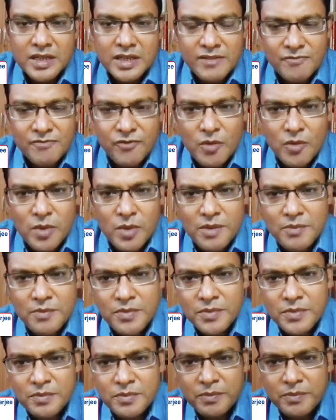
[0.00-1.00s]
Lymphoma
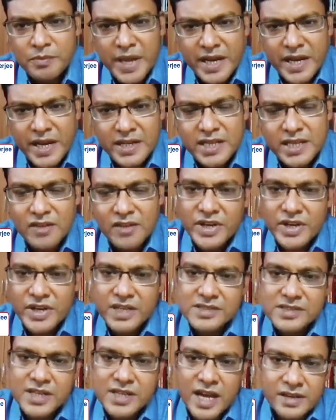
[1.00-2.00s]
mainly
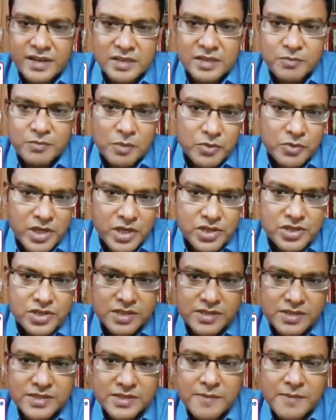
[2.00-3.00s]
affects the adult
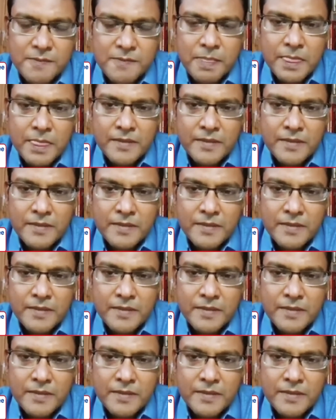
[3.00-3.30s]
populations,